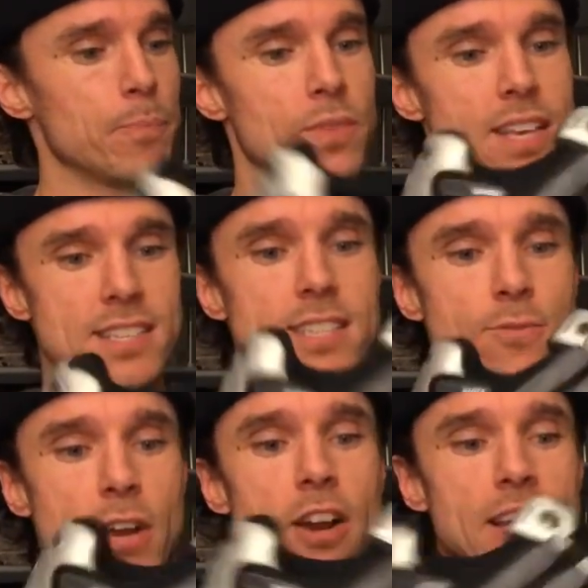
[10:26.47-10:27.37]
This is
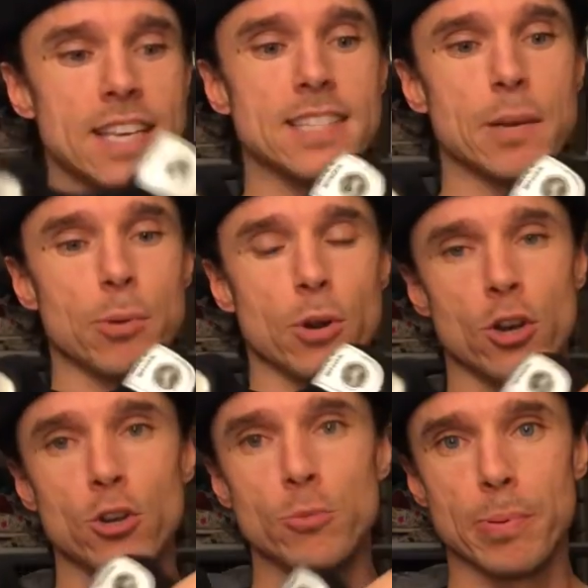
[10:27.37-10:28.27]
very easy to put a
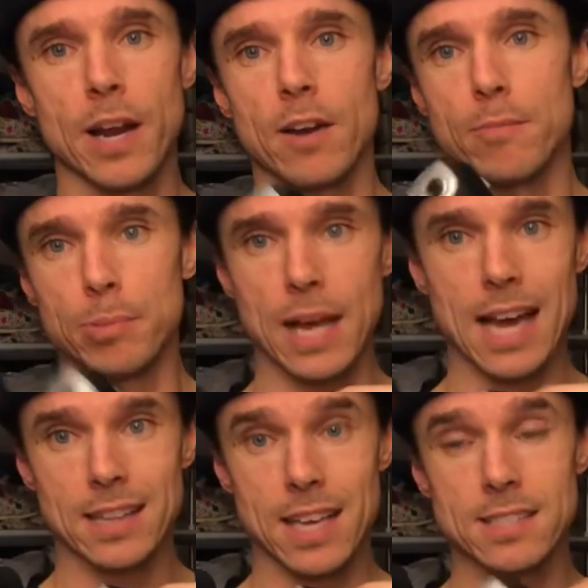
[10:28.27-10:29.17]
new pair of
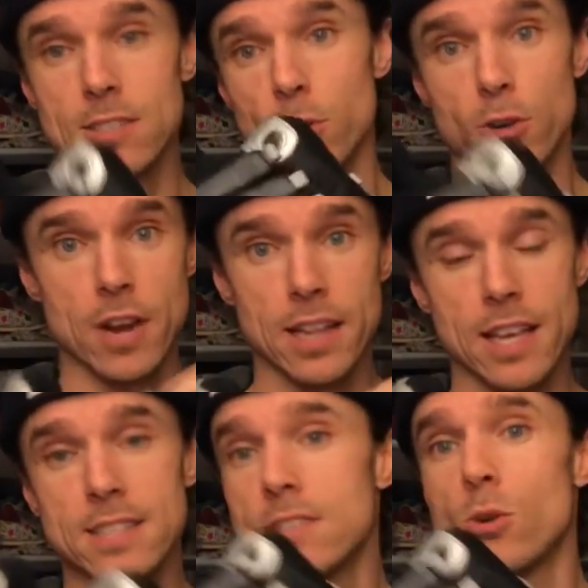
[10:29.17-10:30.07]
black laces or gray
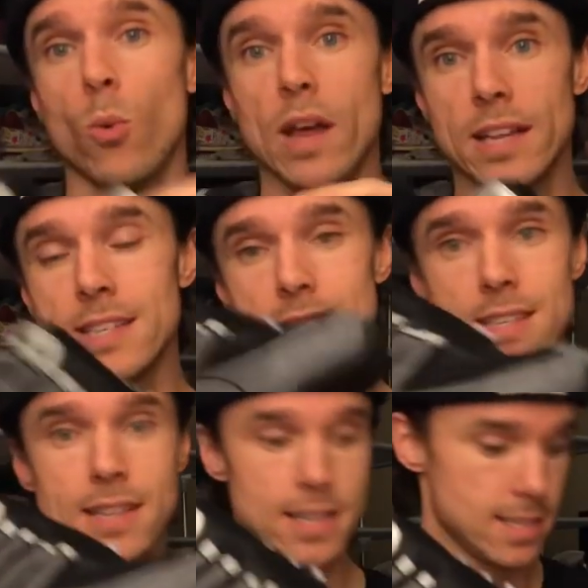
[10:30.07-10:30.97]
laces or white laces
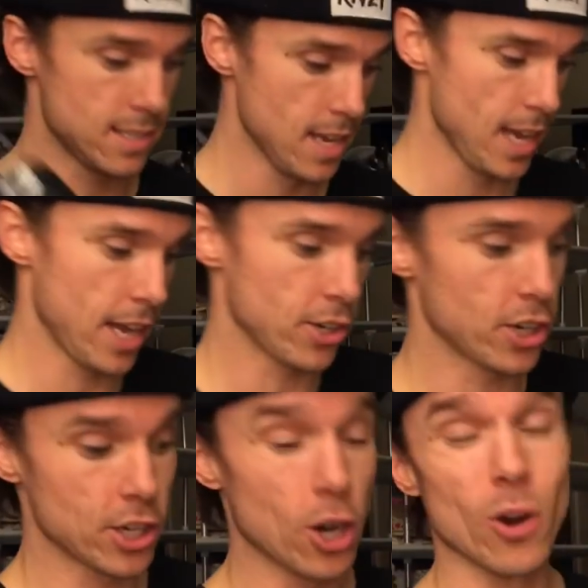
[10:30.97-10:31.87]
in these, and you're
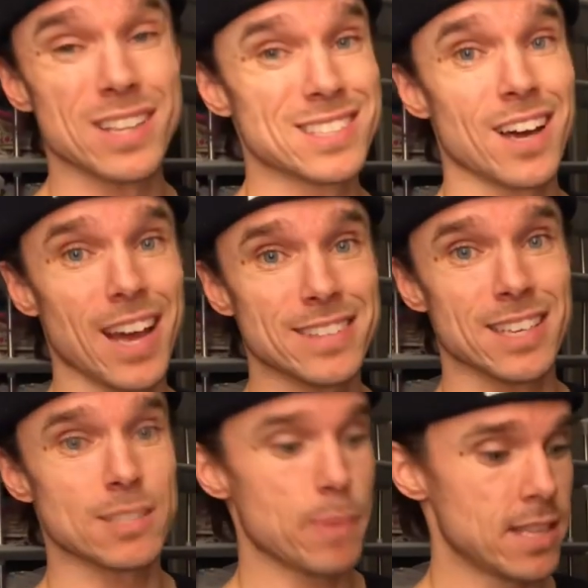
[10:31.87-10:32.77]
good to go, and it's not as
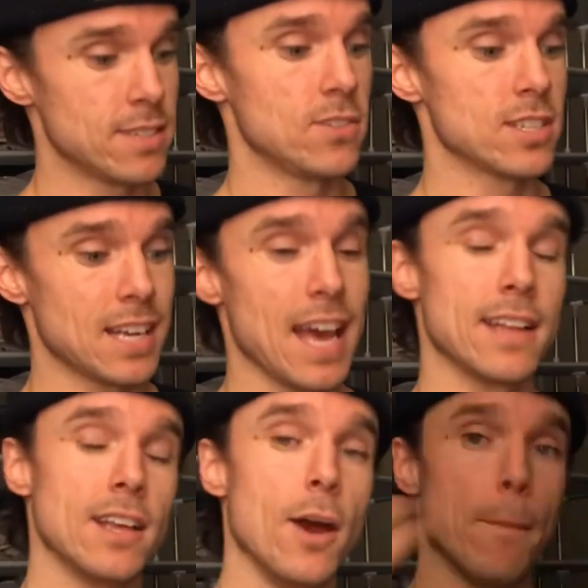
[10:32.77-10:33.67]
expensive, doesn't
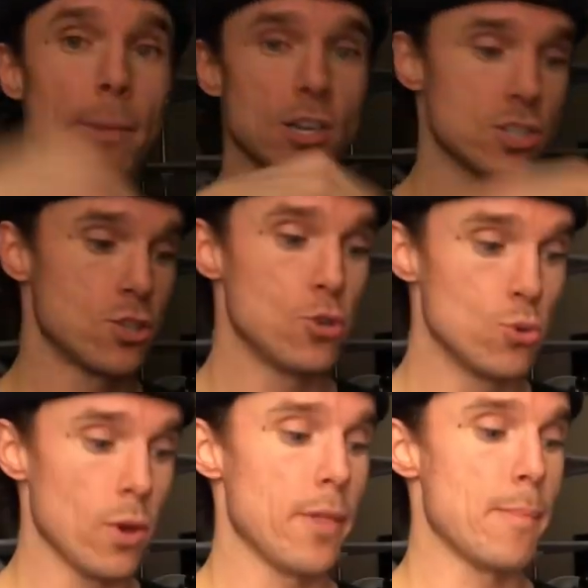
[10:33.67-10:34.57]
add much
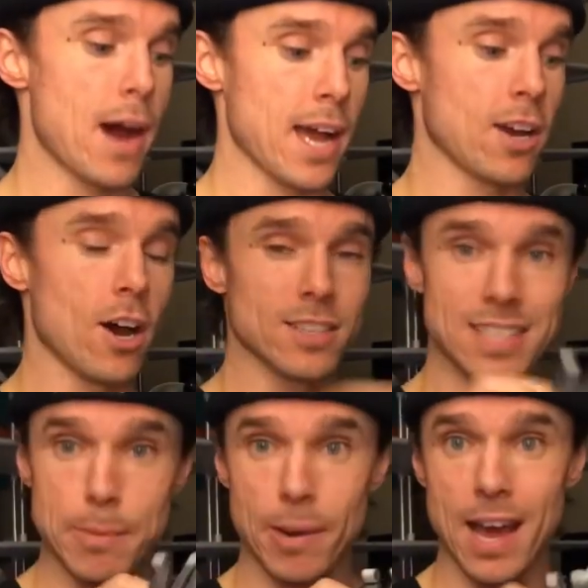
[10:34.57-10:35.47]
to the buy cost.
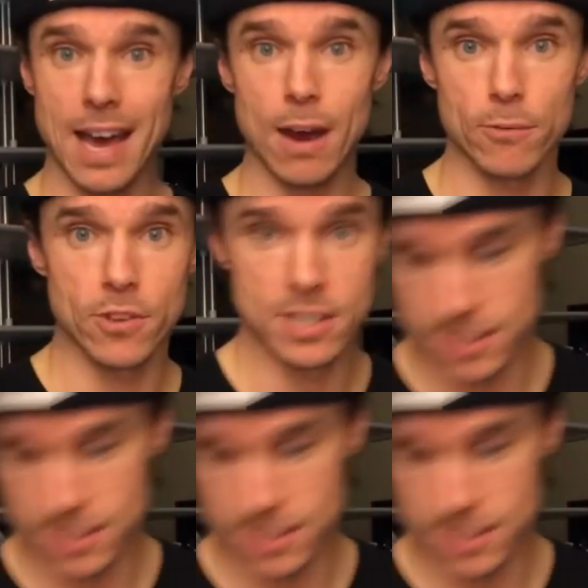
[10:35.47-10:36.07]
Keep an eye out for these